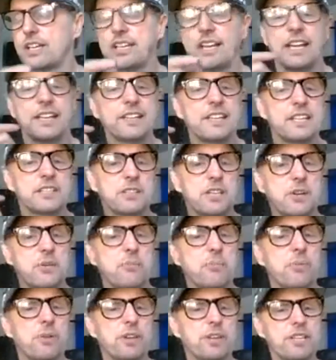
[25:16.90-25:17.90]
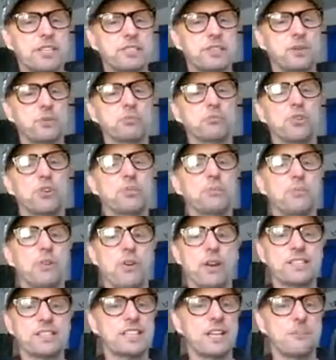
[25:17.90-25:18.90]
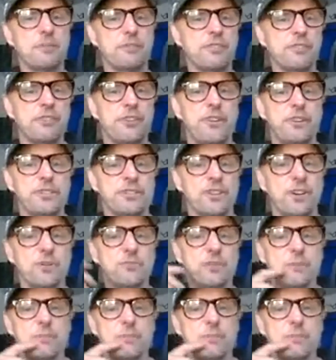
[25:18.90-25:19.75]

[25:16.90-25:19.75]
And this little room lights up of a night time.